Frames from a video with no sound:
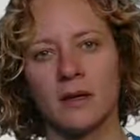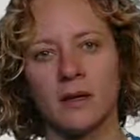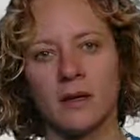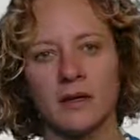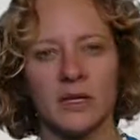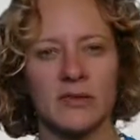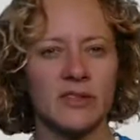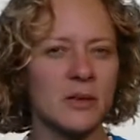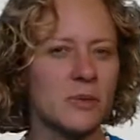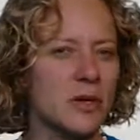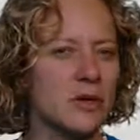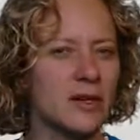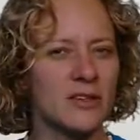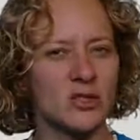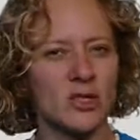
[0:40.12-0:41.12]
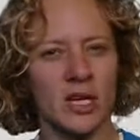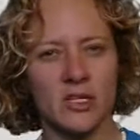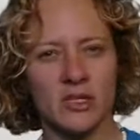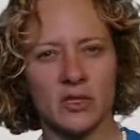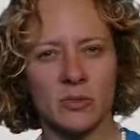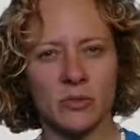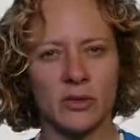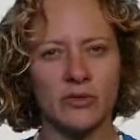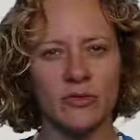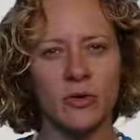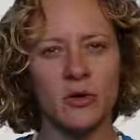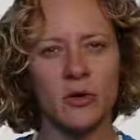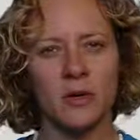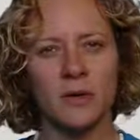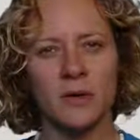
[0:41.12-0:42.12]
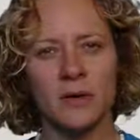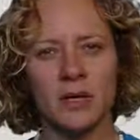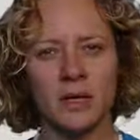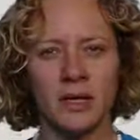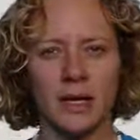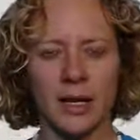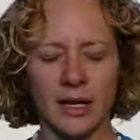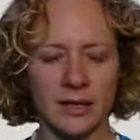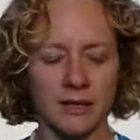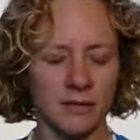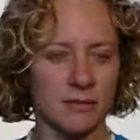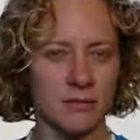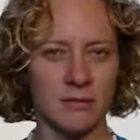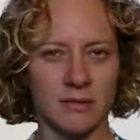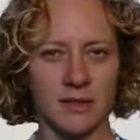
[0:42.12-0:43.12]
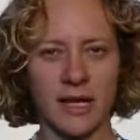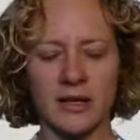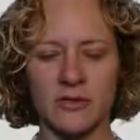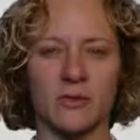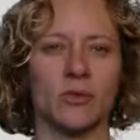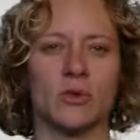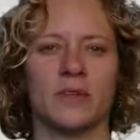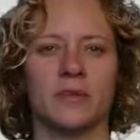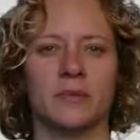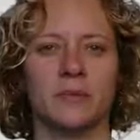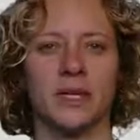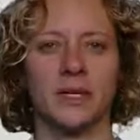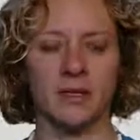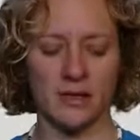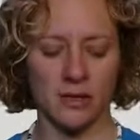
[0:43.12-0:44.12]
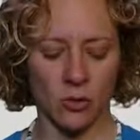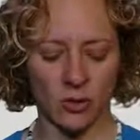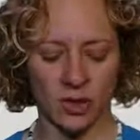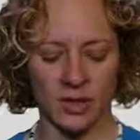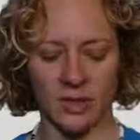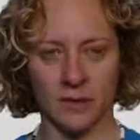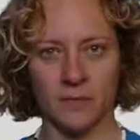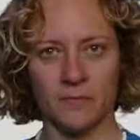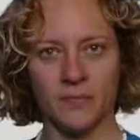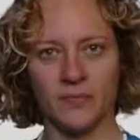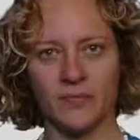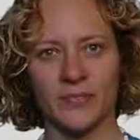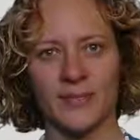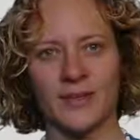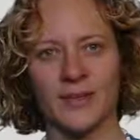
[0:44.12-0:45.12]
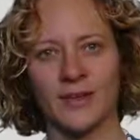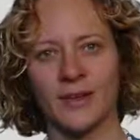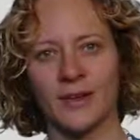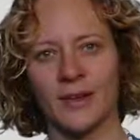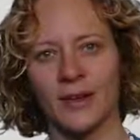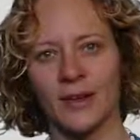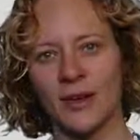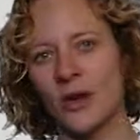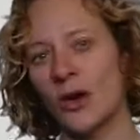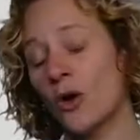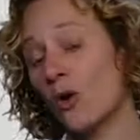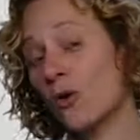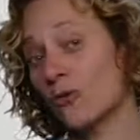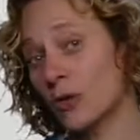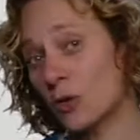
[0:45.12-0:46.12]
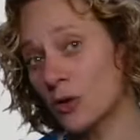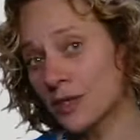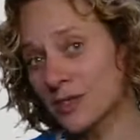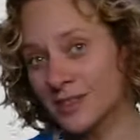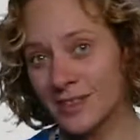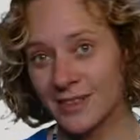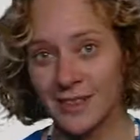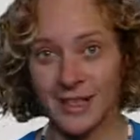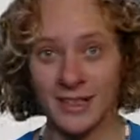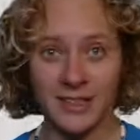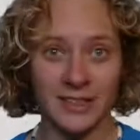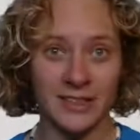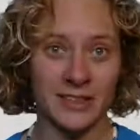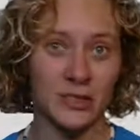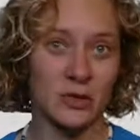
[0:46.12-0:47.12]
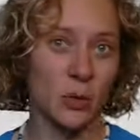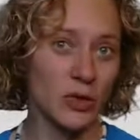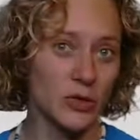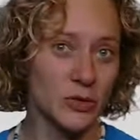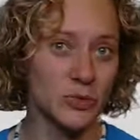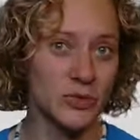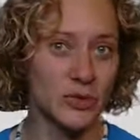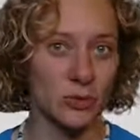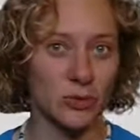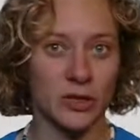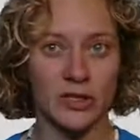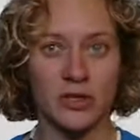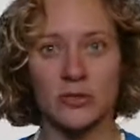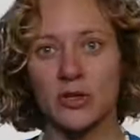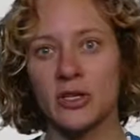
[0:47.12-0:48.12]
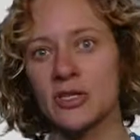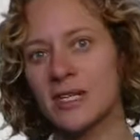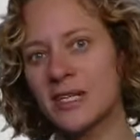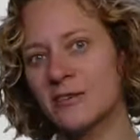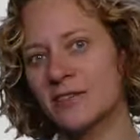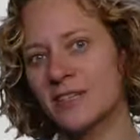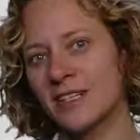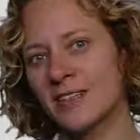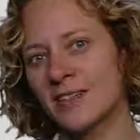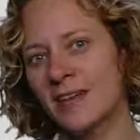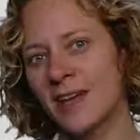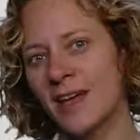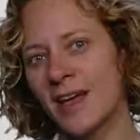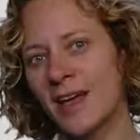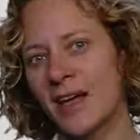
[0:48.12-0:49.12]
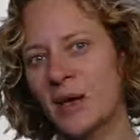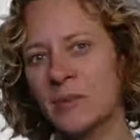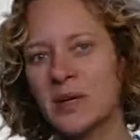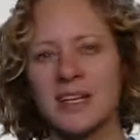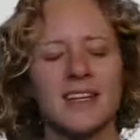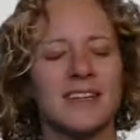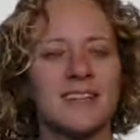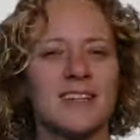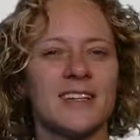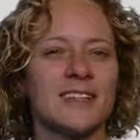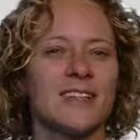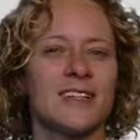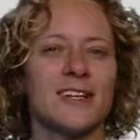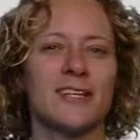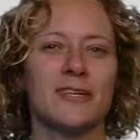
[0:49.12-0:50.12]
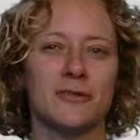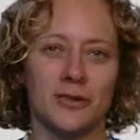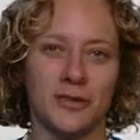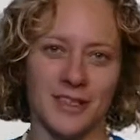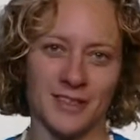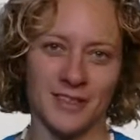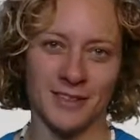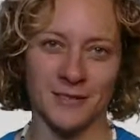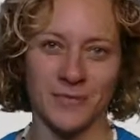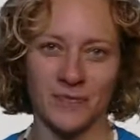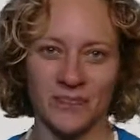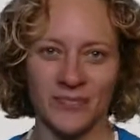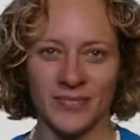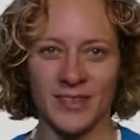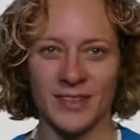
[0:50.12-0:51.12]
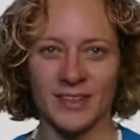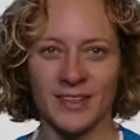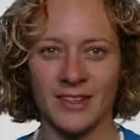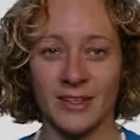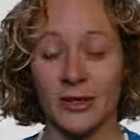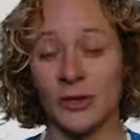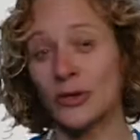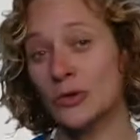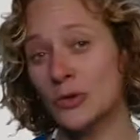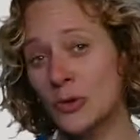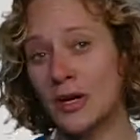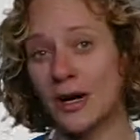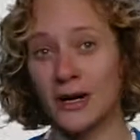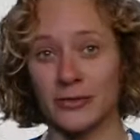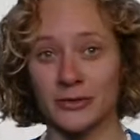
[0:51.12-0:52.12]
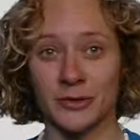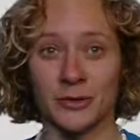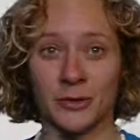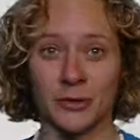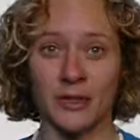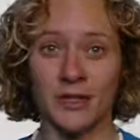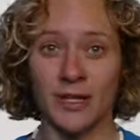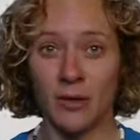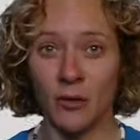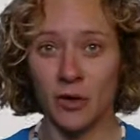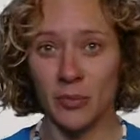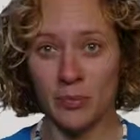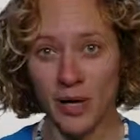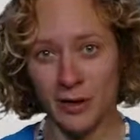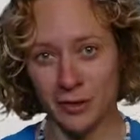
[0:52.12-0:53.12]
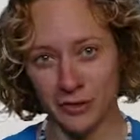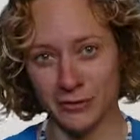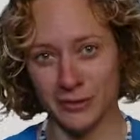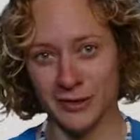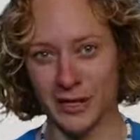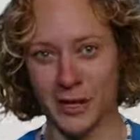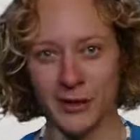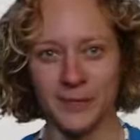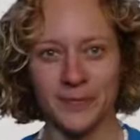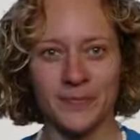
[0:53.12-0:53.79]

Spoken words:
They've somehow exchanged them before, and they store them locally. Of course, they need quantum storage to achieve this, but let's say that I give you that. You are, after all powerful now.